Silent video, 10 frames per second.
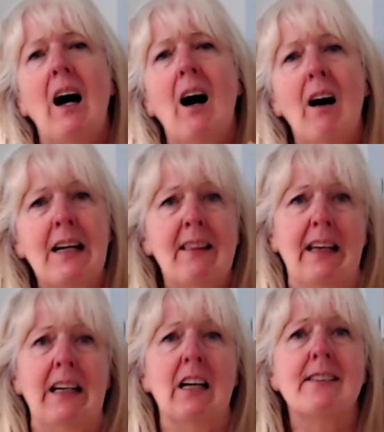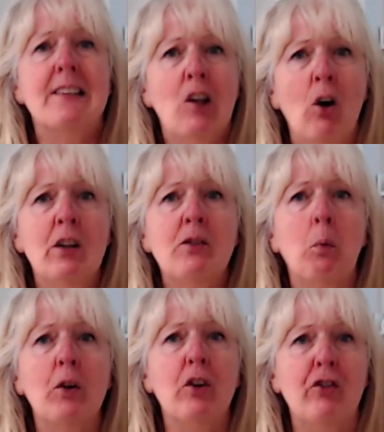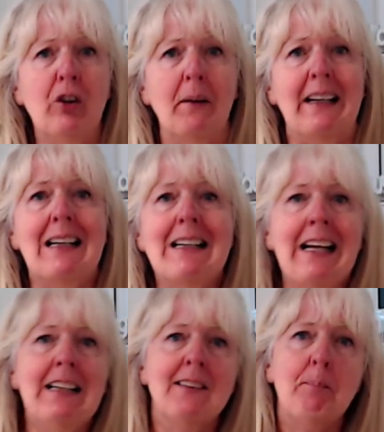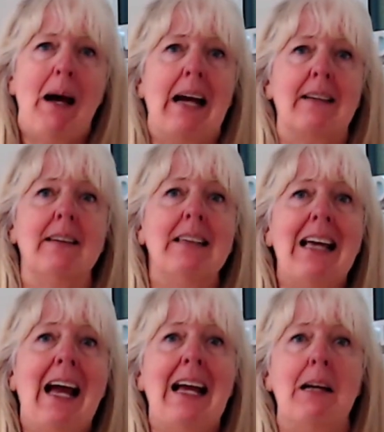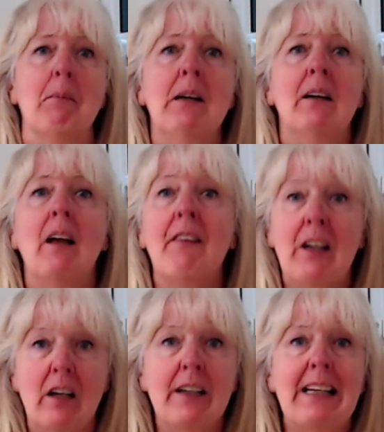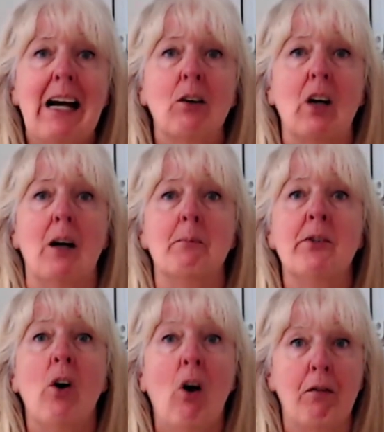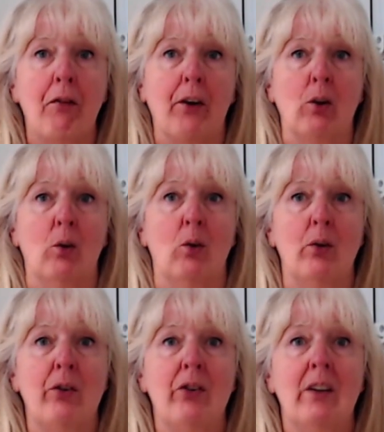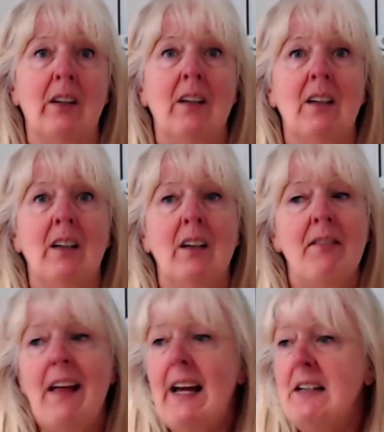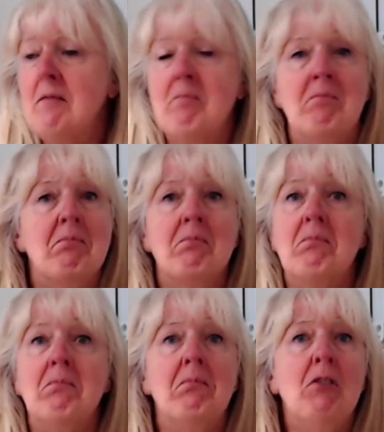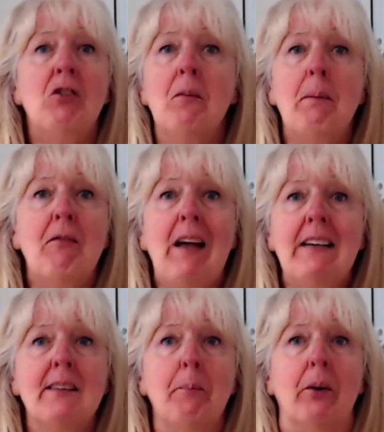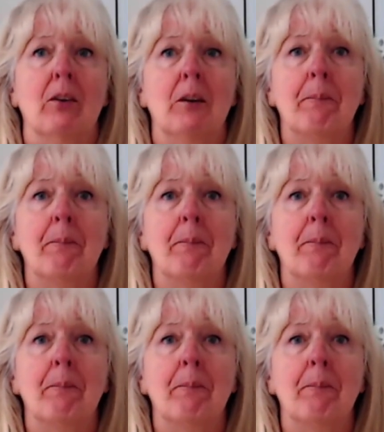I think as long as what you're doing links back to the aim and the learning outcomes of the course, then you should be flexible.